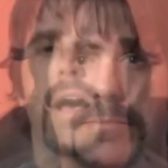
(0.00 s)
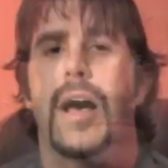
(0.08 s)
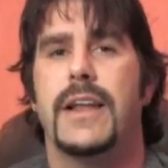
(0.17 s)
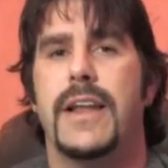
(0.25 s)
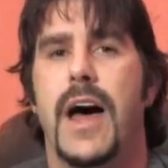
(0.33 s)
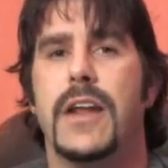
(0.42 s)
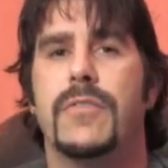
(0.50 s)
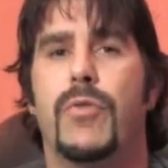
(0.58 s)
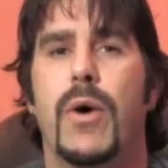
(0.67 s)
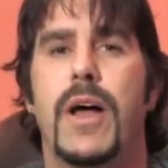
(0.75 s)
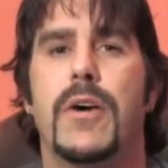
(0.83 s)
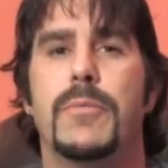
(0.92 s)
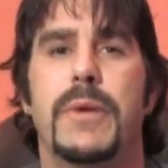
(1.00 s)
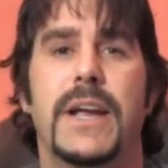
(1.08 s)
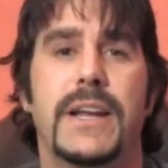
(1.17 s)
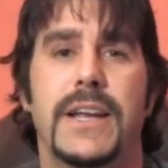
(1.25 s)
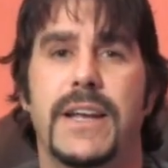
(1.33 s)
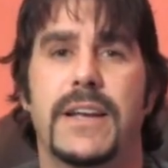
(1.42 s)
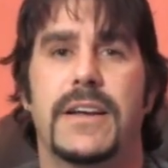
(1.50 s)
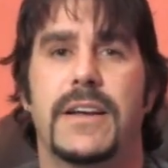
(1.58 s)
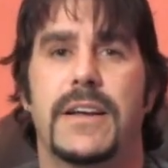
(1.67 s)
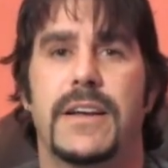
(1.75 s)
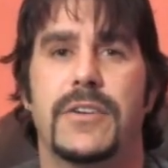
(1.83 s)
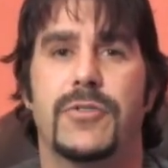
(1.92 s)
A lot of well-meaning
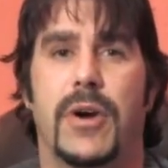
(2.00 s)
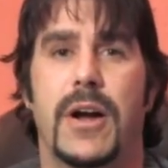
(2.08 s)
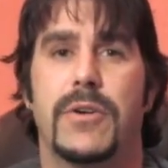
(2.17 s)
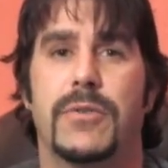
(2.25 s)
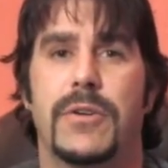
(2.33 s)
drug